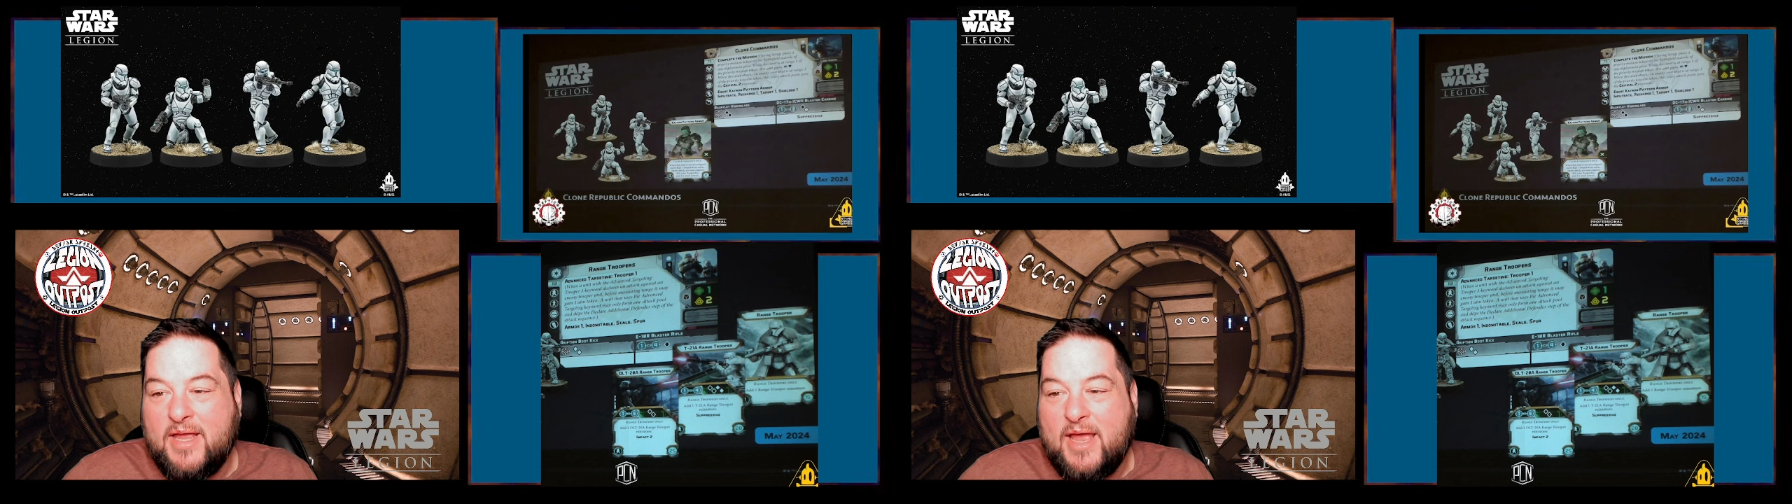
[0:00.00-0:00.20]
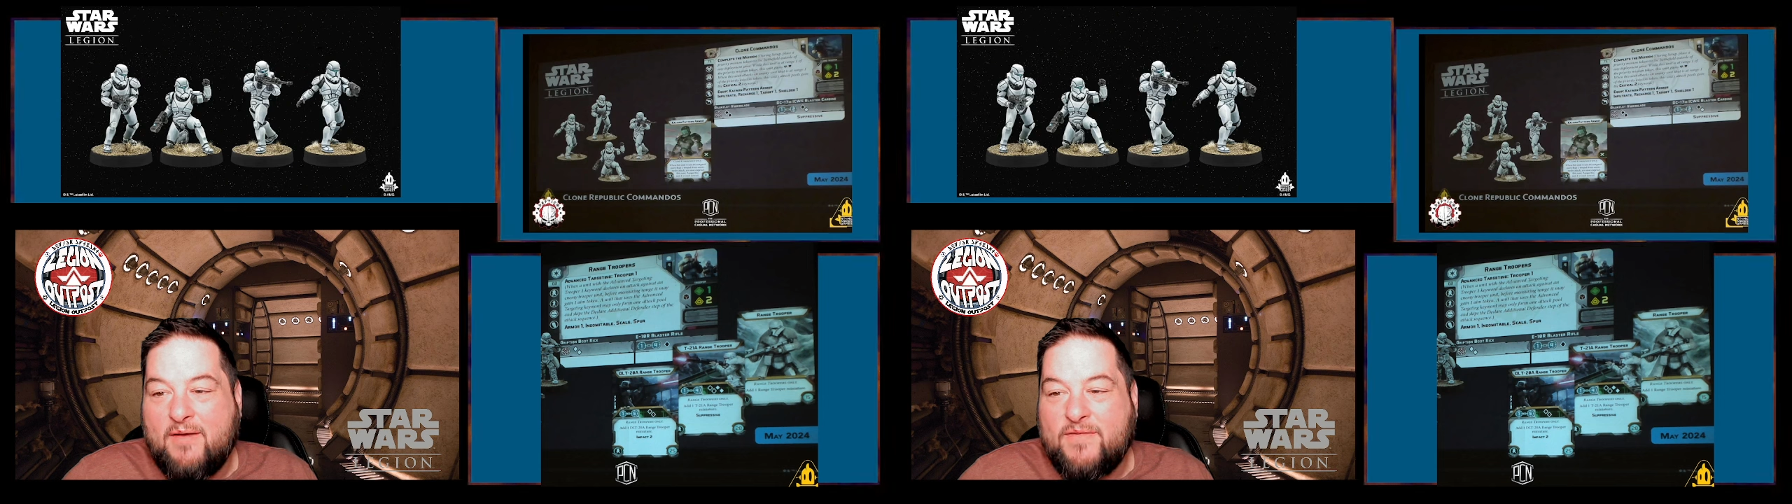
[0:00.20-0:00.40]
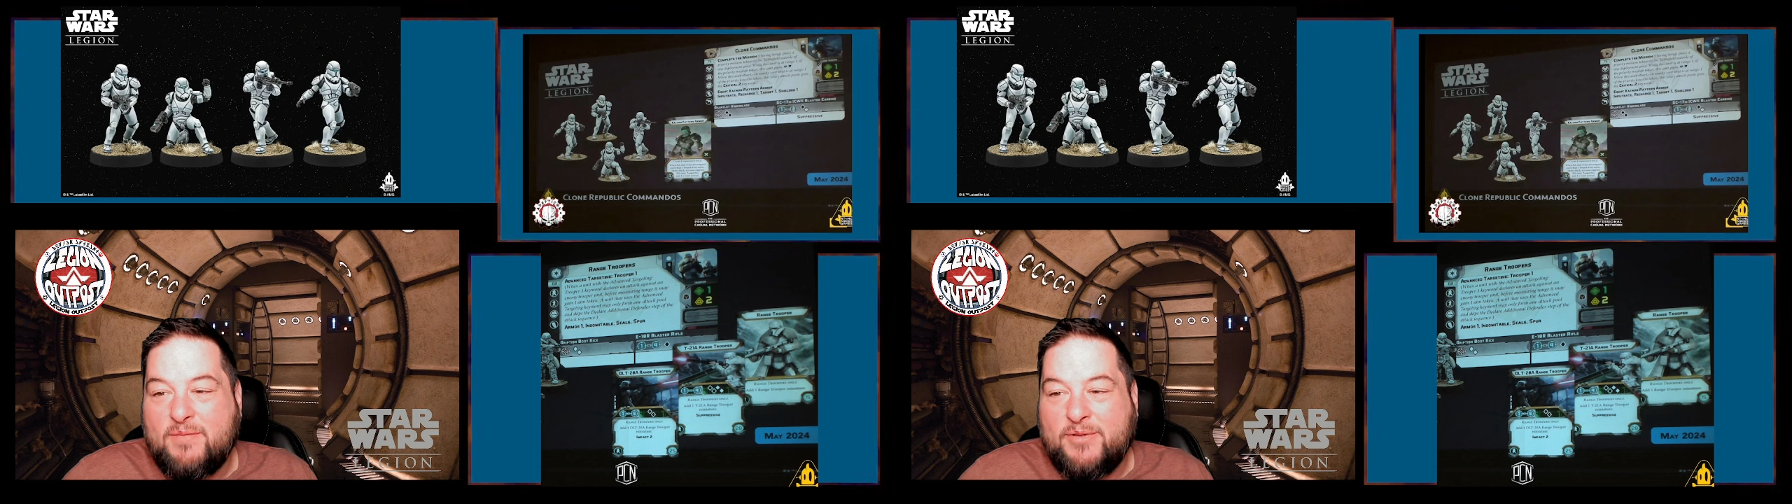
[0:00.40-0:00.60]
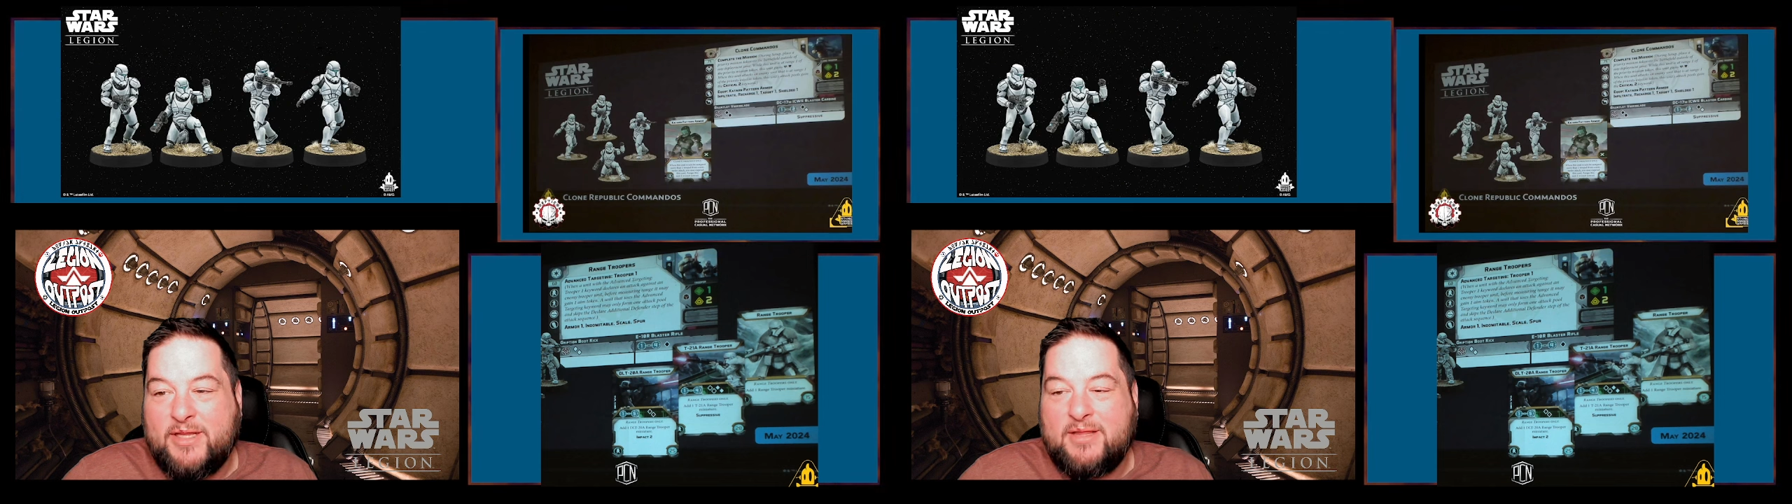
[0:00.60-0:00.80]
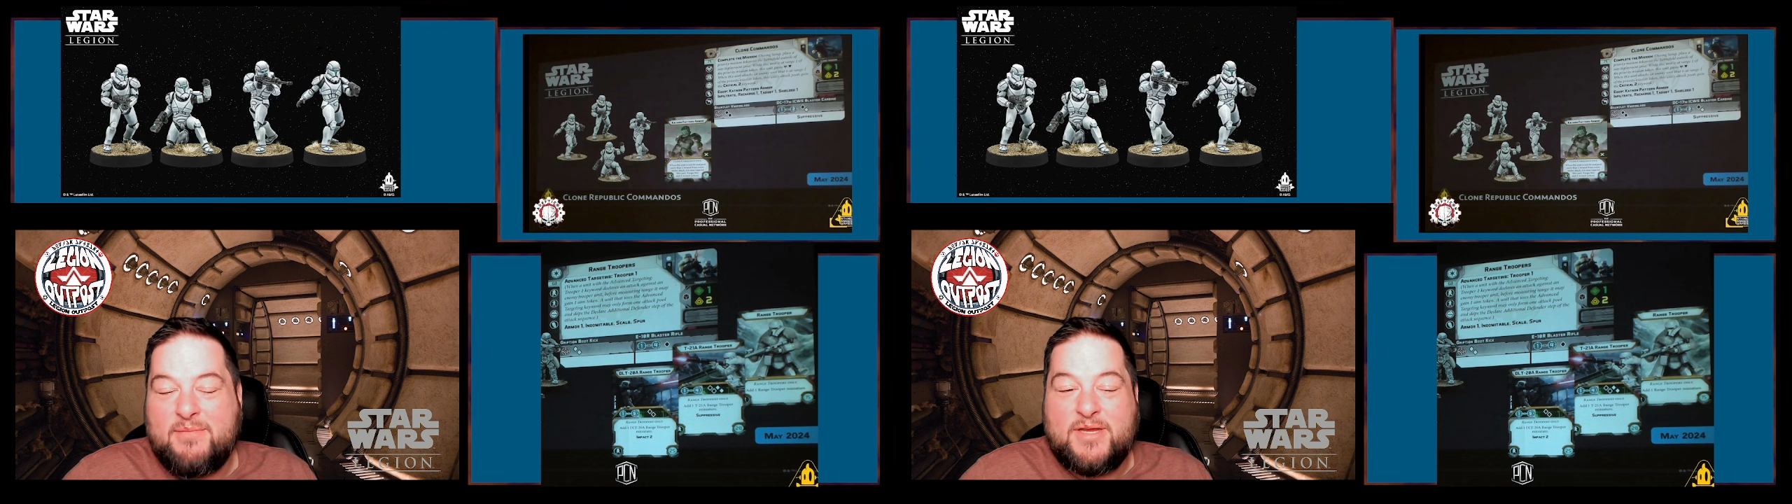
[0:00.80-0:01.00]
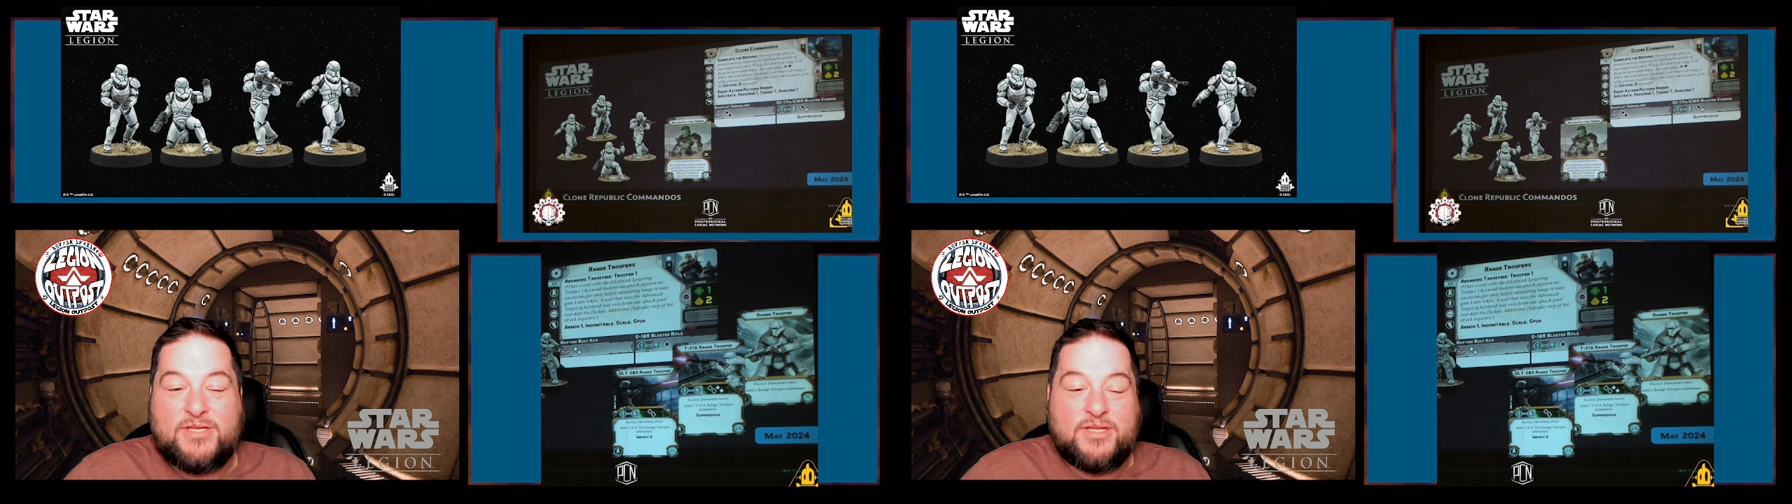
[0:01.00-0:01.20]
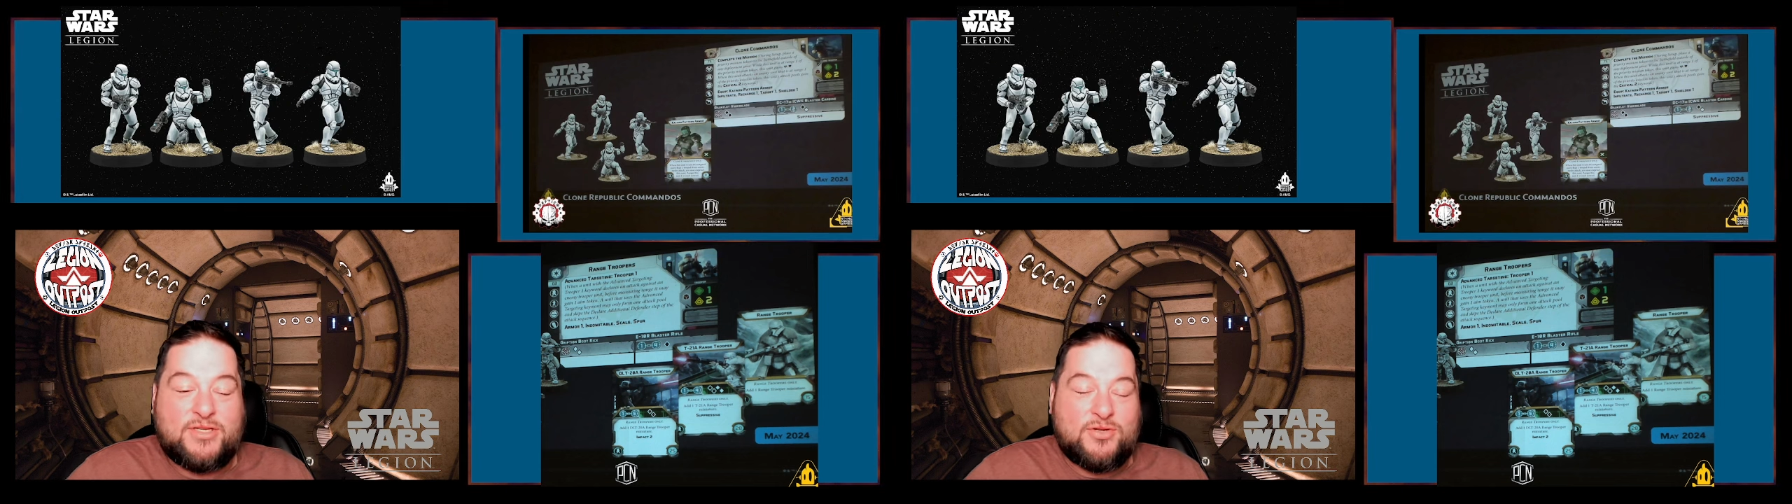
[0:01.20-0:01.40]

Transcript: that have complete the mission.